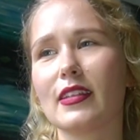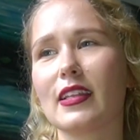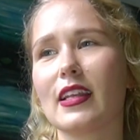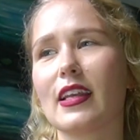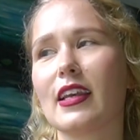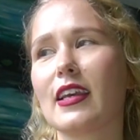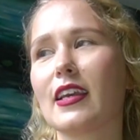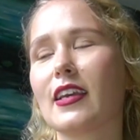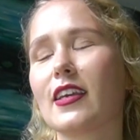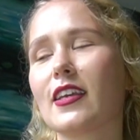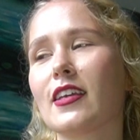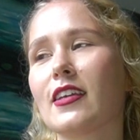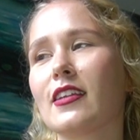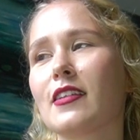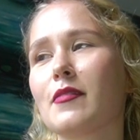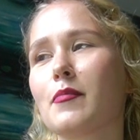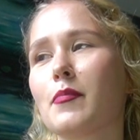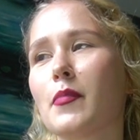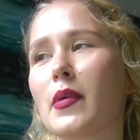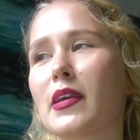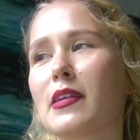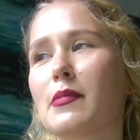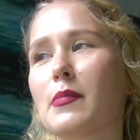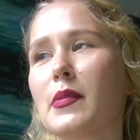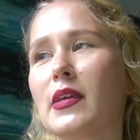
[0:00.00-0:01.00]
it can
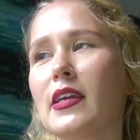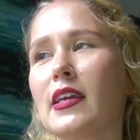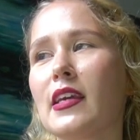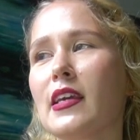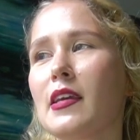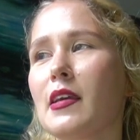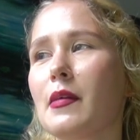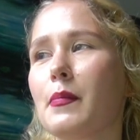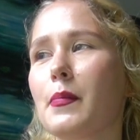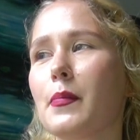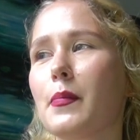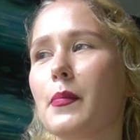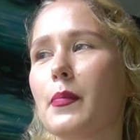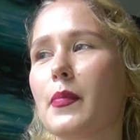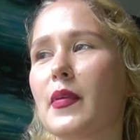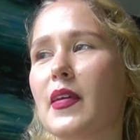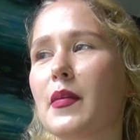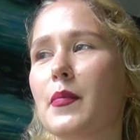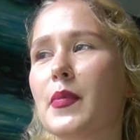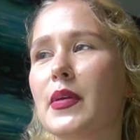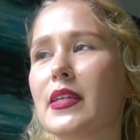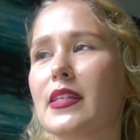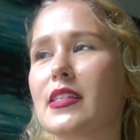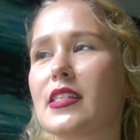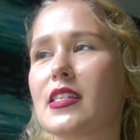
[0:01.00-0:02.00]
maybe be
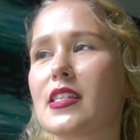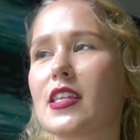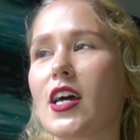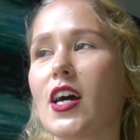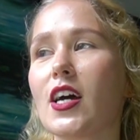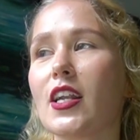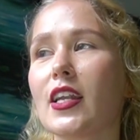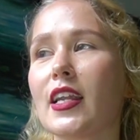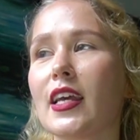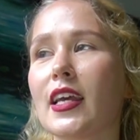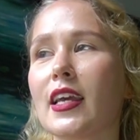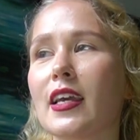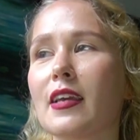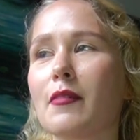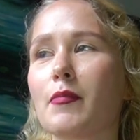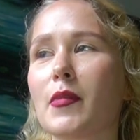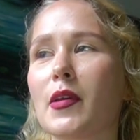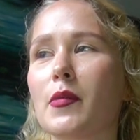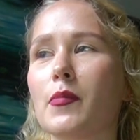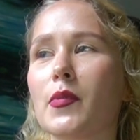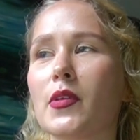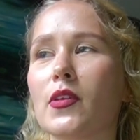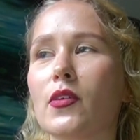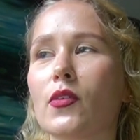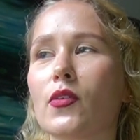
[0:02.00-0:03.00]
a bit disheartening.
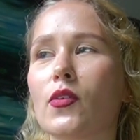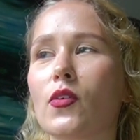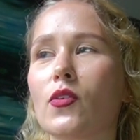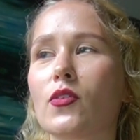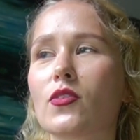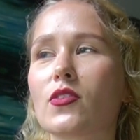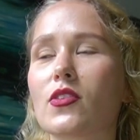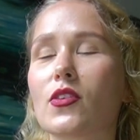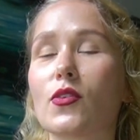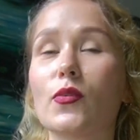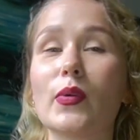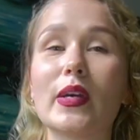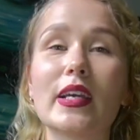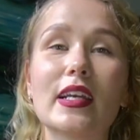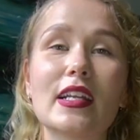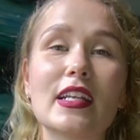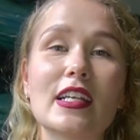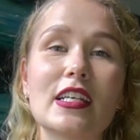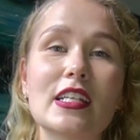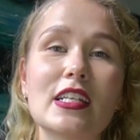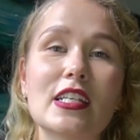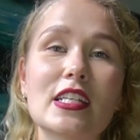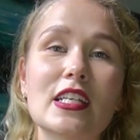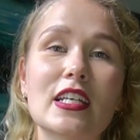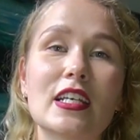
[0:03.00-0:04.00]
Maybe you're not a quick
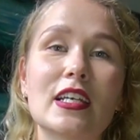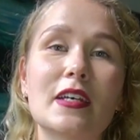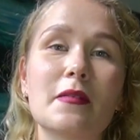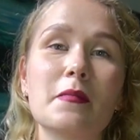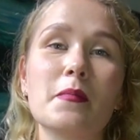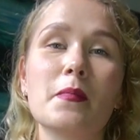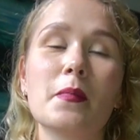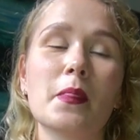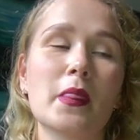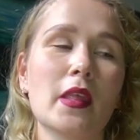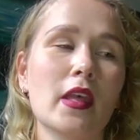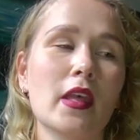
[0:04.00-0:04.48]
knitter.